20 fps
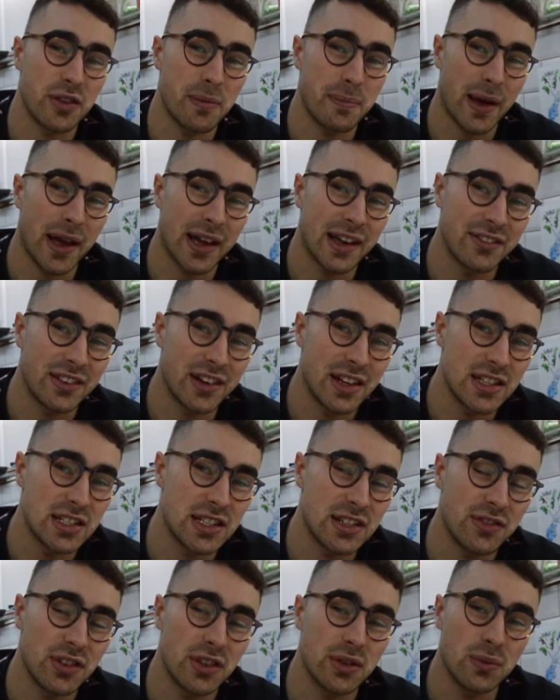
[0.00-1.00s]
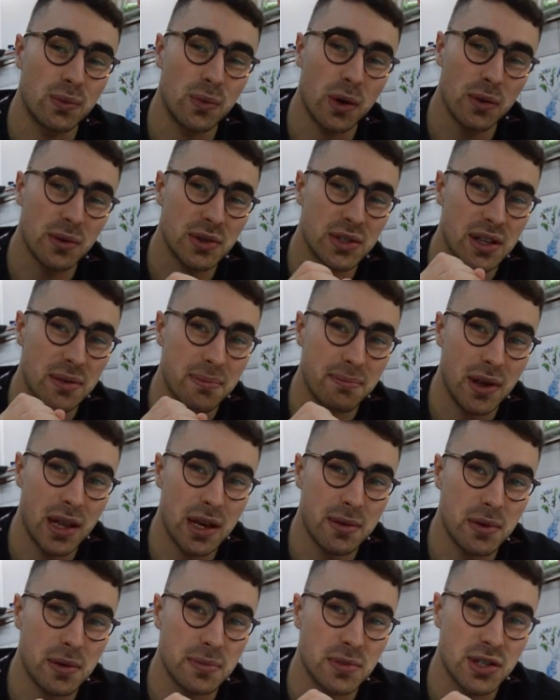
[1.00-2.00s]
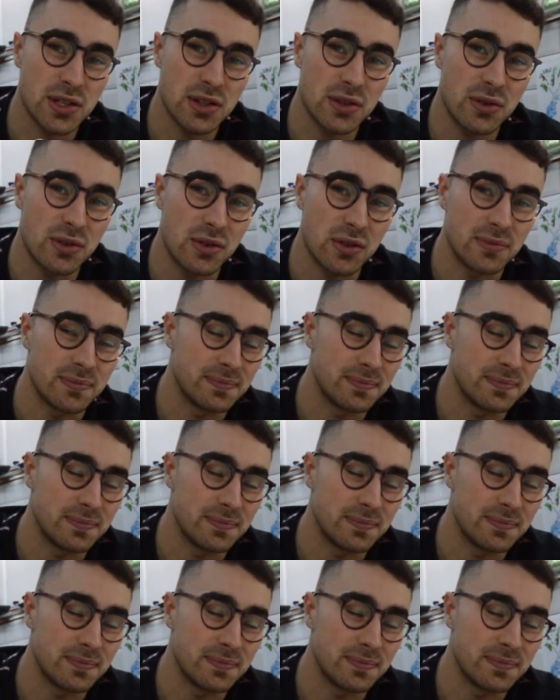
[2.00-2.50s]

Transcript: the back of an interview, what was the minimum score?